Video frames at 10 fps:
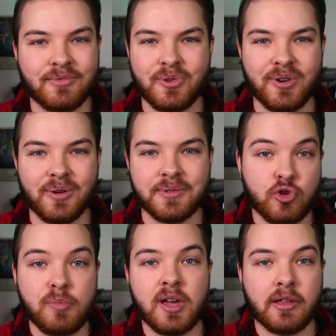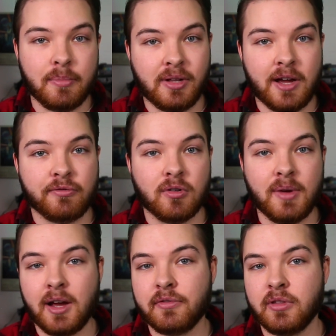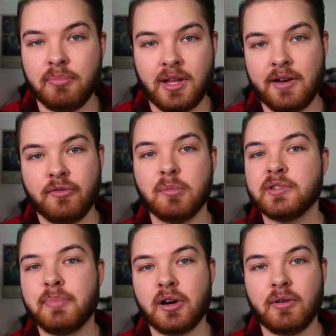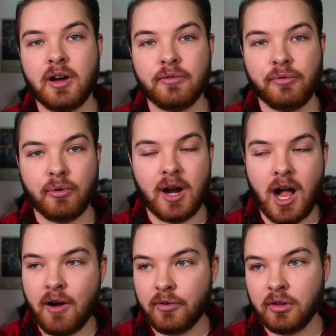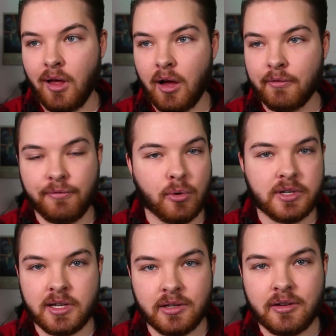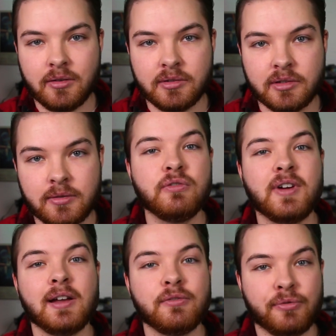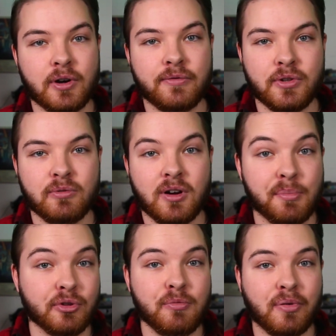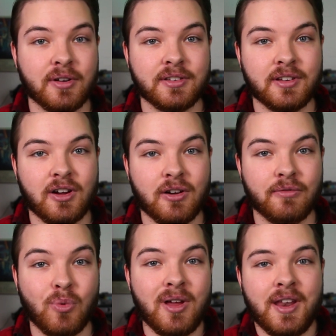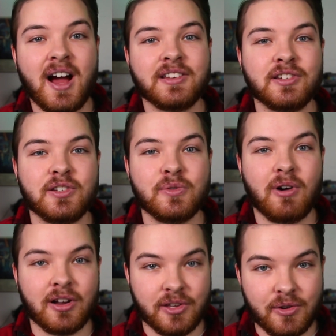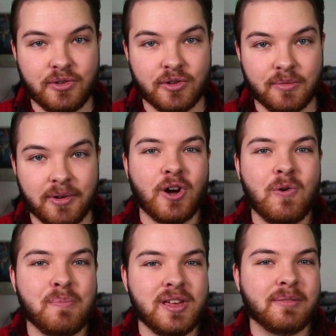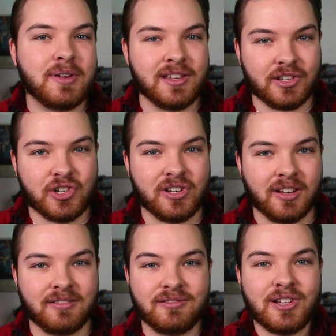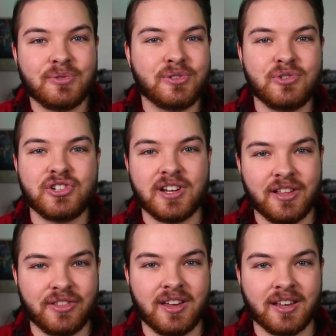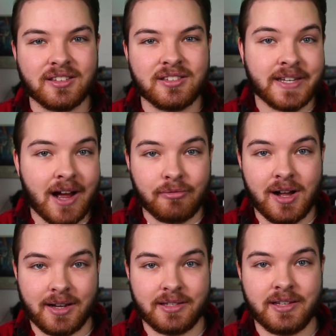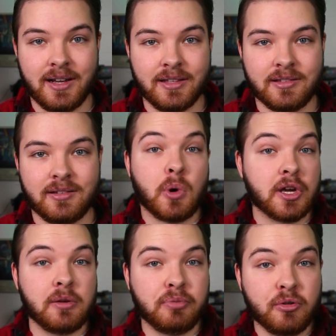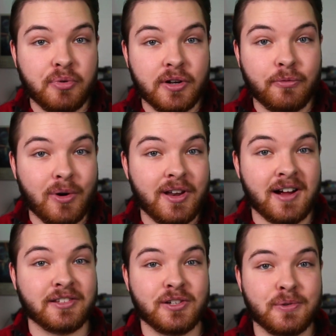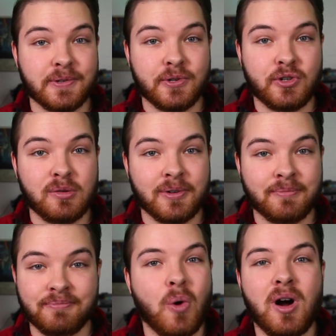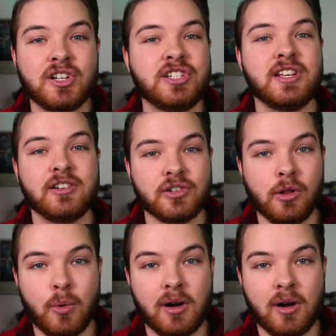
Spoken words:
Who knows? You being on the platform after the platform has been around for however long, 14 years, you've got in front of you a blueprint of what not to do on YouTube. Don't be a piece of shit. Don't do shitty things. It's not rocket science. You want a good blueprint of what not to do as a YouTuber? Go watch D'Angelo